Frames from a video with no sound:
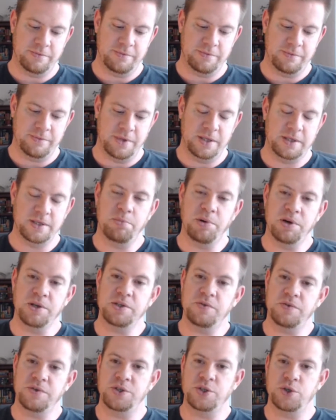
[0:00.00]
it's a bunch
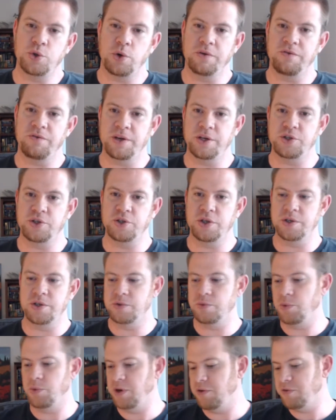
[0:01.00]
of his short
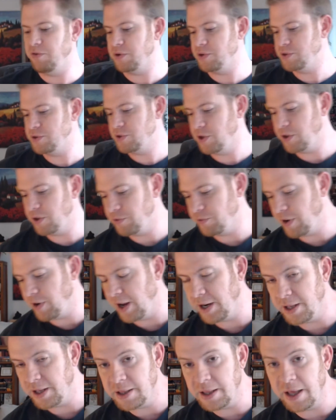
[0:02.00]
fictions when he first started
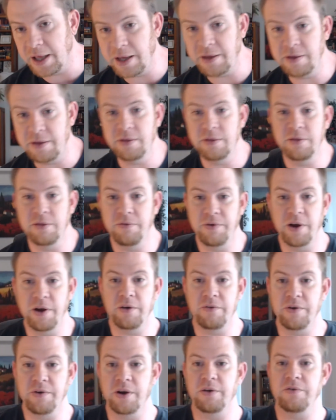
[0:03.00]
writing, like the
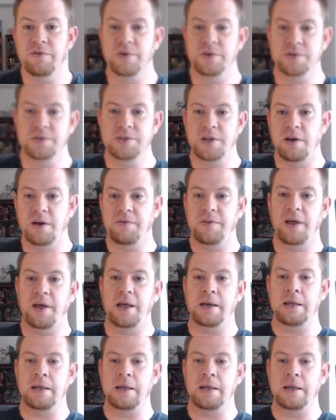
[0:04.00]
very first stuff that